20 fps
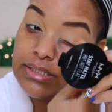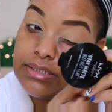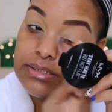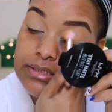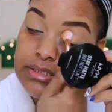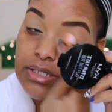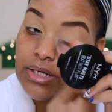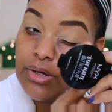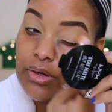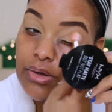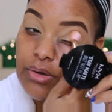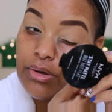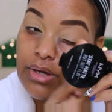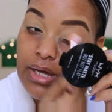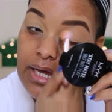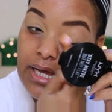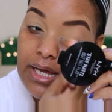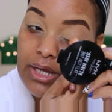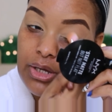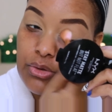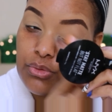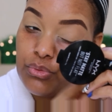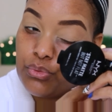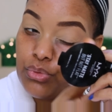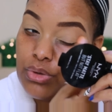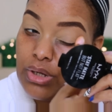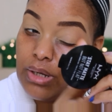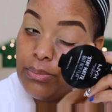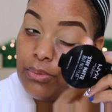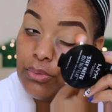So I
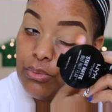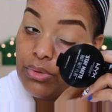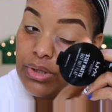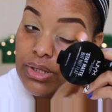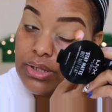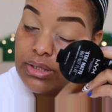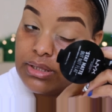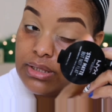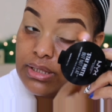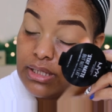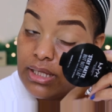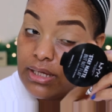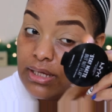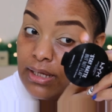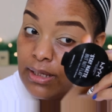grew up with,